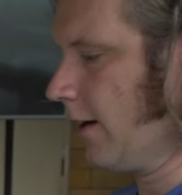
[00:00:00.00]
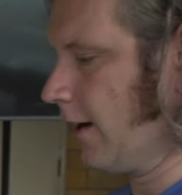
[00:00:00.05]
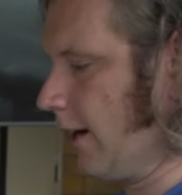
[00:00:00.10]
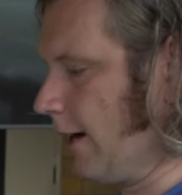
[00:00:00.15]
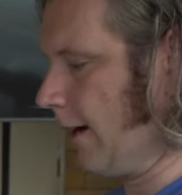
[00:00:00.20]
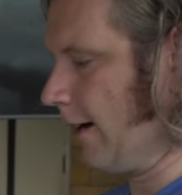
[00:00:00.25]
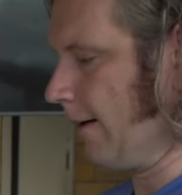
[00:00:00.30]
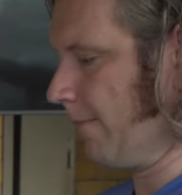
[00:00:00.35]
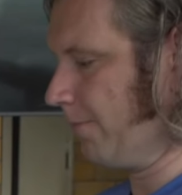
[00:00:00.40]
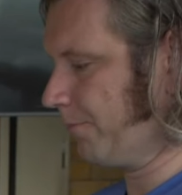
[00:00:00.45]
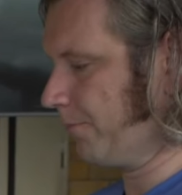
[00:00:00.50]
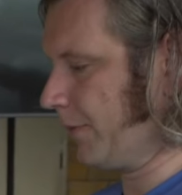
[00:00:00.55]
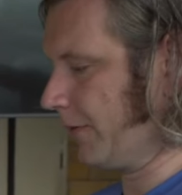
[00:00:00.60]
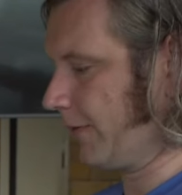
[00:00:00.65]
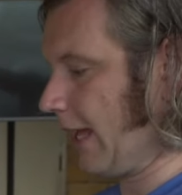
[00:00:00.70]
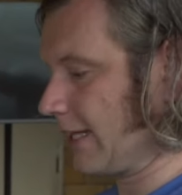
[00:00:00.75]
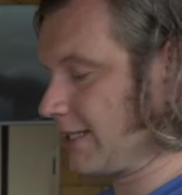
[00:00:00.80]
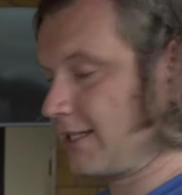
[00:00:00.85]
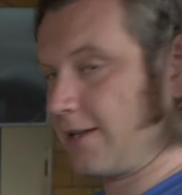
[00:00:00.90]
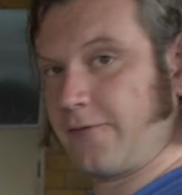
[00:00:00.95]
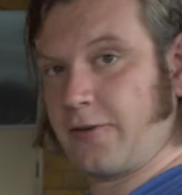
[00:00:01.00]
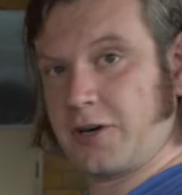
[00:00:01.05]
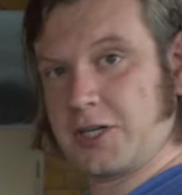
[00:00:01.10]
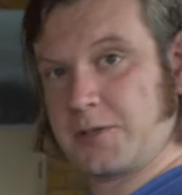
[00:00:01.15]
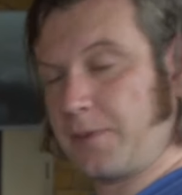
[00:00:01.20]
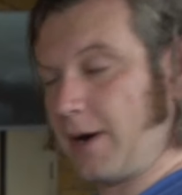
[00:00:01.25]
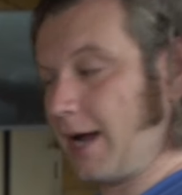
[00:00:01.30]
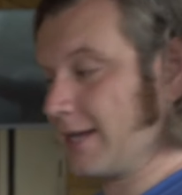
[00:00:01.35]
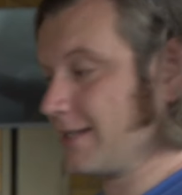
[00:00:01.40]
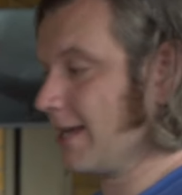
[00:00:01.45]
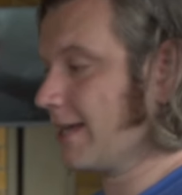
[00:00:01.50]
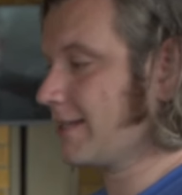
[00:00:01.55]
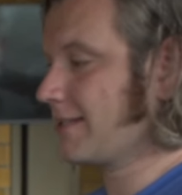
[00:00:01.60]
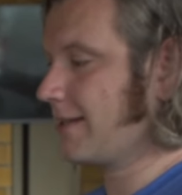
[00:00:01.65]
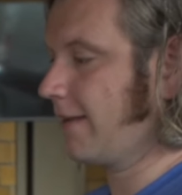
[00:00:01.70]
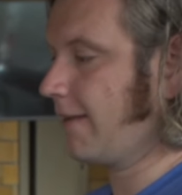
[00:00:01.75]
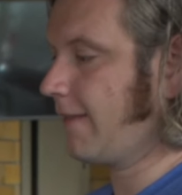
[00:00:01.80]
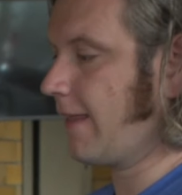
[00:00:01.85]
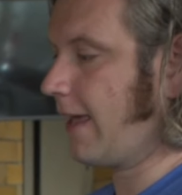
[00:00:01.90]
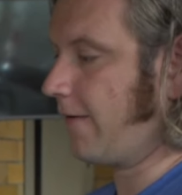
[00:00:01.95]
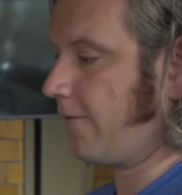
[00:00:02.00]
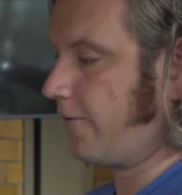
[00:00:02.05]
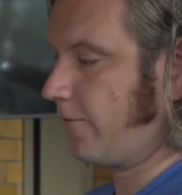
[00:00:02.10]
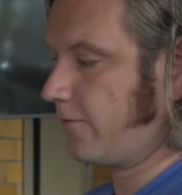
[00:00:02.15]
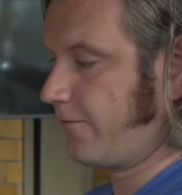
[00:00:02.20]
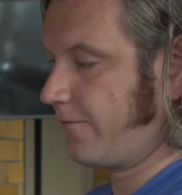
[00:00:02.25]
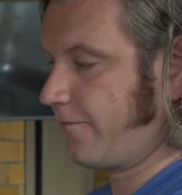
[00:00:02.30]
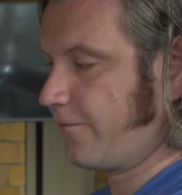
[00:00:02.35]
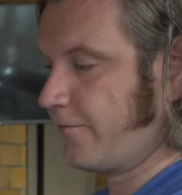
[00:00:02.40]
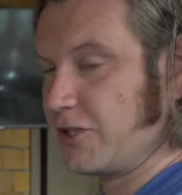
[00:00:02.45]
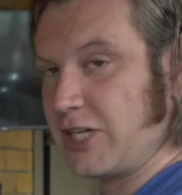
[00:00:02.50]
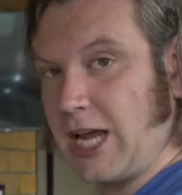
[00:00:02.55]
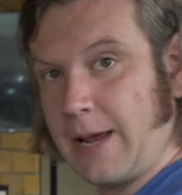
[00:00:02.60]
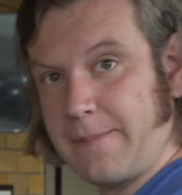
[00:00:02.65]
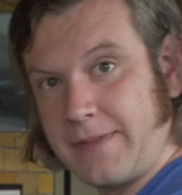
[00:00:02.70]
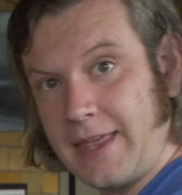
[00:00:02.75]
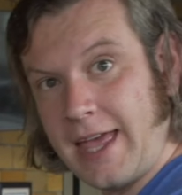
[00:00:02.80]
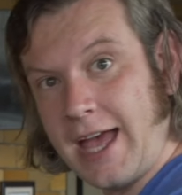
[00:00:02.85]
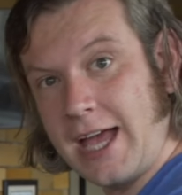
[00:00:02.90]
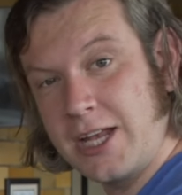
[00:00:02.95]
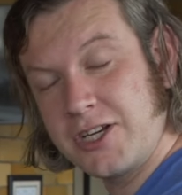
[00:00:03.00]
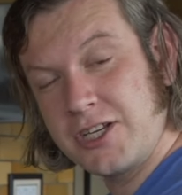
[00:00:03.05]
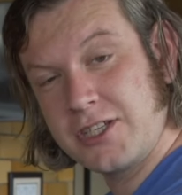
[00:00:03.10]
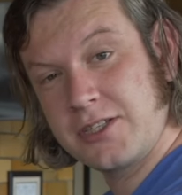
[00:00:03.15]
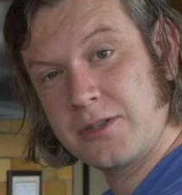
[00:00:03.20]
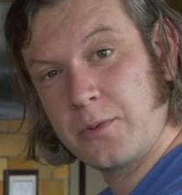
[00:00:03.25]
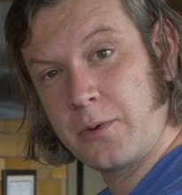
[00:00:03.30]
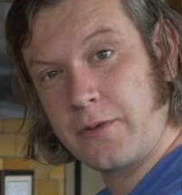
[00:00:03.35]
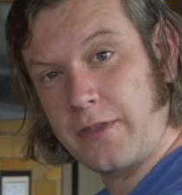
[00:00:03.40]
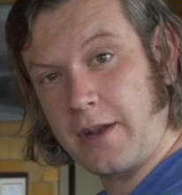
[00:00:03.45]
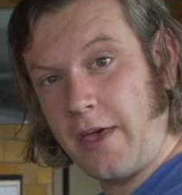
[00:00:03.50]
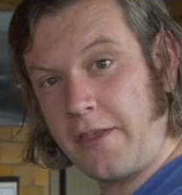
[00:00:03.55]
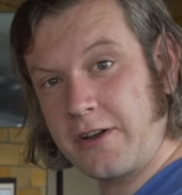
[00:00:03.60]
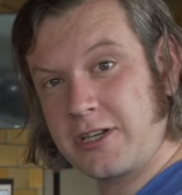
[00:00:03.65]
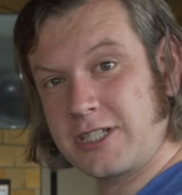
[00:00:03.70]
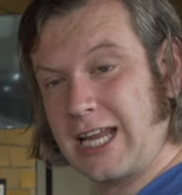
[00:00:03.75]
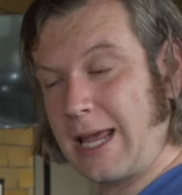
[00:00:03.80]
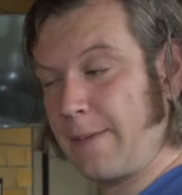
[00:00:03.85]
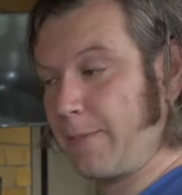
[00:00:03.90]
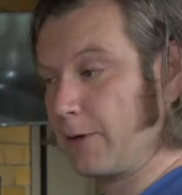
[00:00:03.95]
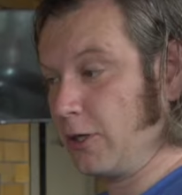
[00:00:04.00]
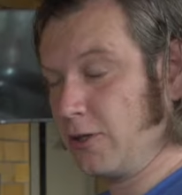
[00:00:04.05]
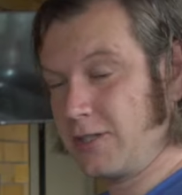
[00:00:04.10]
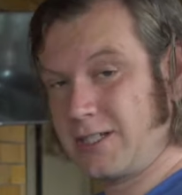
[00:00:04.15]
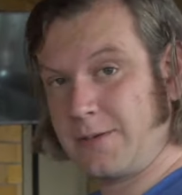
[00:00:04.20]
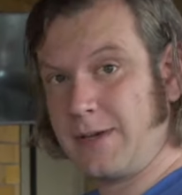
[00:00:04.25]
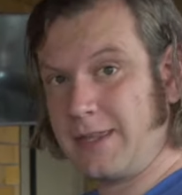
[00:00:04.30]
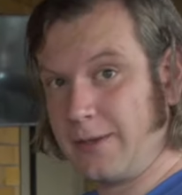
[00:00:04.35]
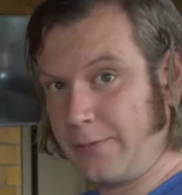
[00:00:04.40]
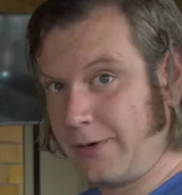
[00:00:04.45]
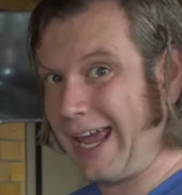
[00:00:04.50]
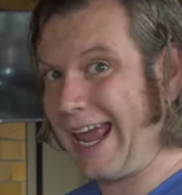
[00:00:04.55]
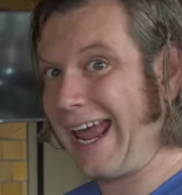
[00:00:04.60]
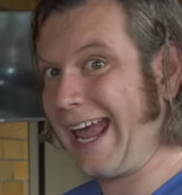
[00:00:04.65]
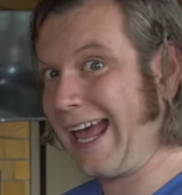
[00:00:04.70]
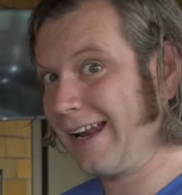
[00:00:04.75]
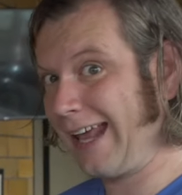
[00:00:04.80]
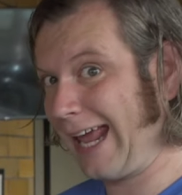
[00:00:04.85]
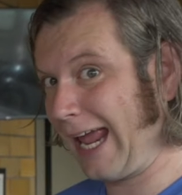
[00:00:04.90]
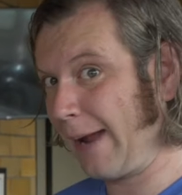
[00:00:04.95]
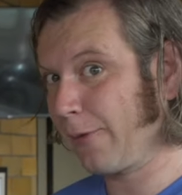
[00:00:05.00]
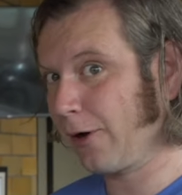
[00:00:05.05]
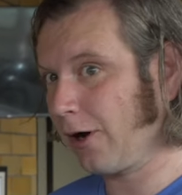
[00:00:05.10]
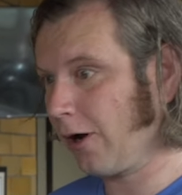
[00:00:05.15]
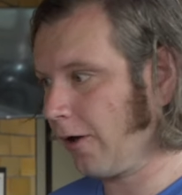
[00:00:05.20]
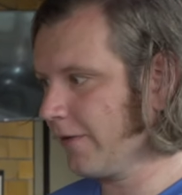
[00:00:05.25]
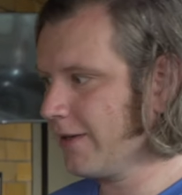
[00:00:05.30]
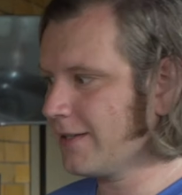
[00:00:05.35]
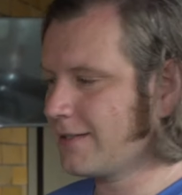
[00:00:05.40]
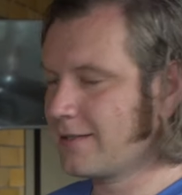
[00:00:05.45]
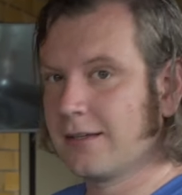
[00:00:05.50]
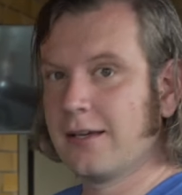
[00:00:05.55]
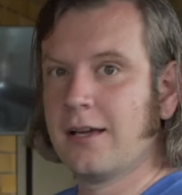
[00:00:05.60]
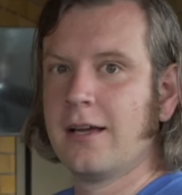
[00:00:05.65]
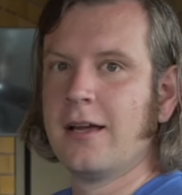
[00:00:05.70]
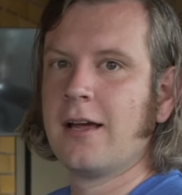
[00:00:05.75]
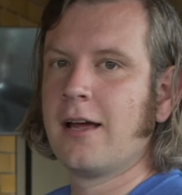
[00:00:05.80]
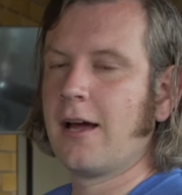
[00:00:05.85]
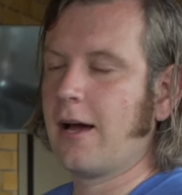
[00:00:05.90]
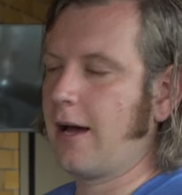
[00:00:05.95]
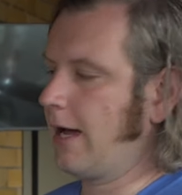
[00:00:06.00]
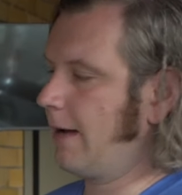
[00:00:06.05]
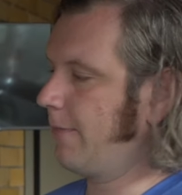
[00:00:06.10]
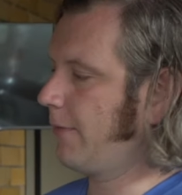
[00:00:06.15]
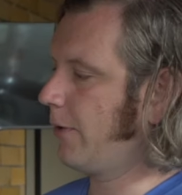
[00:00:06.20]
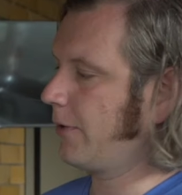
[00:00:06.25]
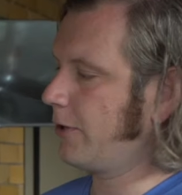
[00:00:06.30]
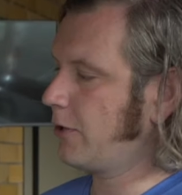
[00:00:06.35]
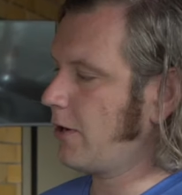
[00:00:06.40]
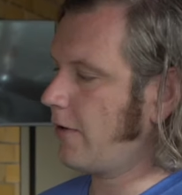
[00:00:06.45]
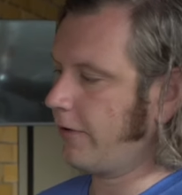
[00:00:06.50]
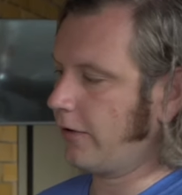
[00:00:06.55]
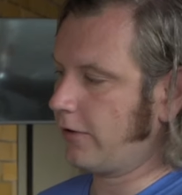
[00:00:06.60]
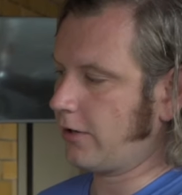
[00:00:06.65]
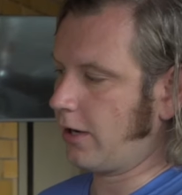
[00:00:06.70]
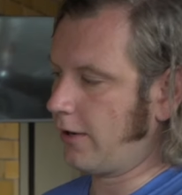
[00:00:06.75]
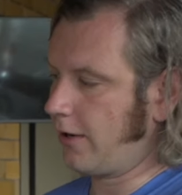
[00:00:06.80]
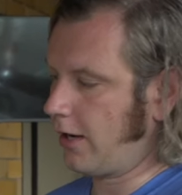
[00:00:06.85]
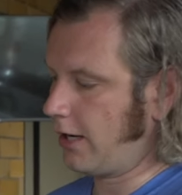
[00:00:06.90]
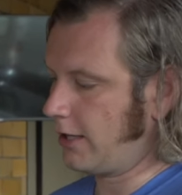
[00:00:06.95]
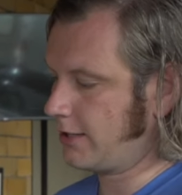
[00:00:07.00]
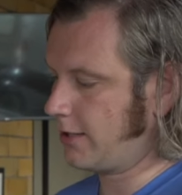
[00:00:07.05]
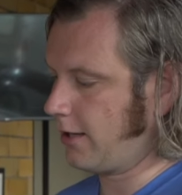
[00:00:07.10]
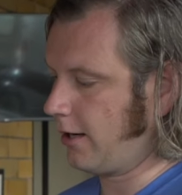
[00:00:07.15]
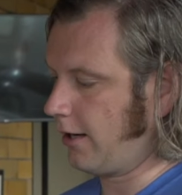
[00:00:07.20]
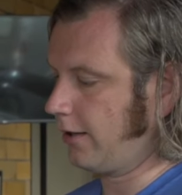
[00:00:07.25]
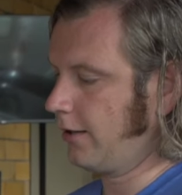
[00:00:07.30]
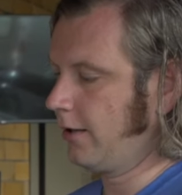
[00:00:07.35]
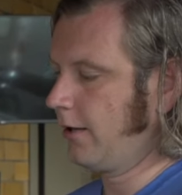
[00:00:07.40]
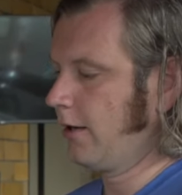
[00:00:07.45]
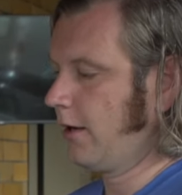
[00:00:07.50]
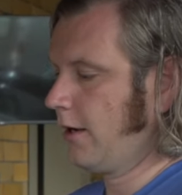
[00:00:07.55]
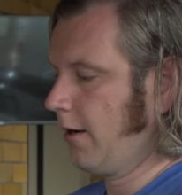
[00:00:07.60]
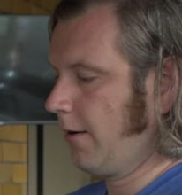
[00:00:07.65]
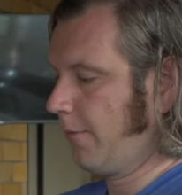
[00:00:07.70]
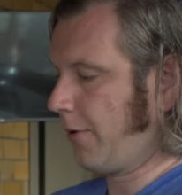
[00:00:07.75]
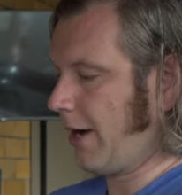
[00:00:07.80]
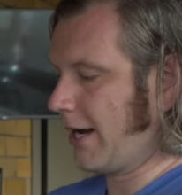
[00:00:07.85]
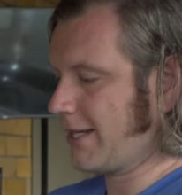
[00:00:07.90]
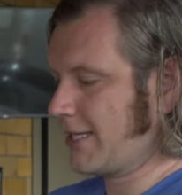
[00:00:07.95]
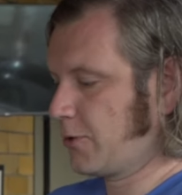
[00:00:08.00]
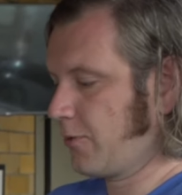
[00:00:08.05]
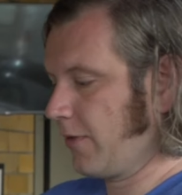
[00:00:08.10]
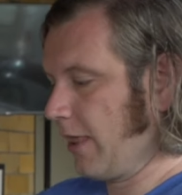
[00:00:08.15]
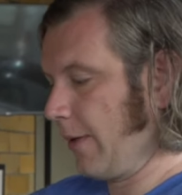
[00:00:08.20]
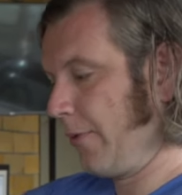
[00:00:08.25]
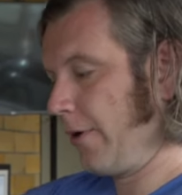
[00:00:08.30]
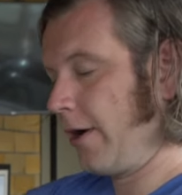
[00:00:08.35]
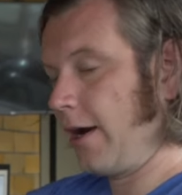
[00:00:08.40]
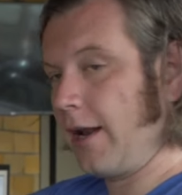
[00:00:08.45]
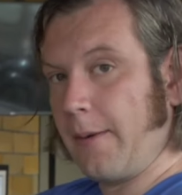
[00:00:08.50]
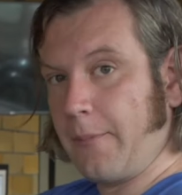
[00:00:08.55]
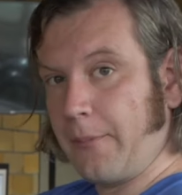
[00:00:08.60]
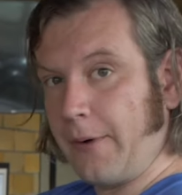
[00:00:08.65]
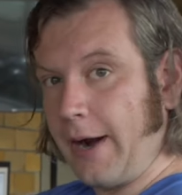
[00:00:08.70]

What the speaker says: But that's the first process, and then they shape the edges with another stamp. It used to be that we hand hammered all these, but we do have a process where they put it in a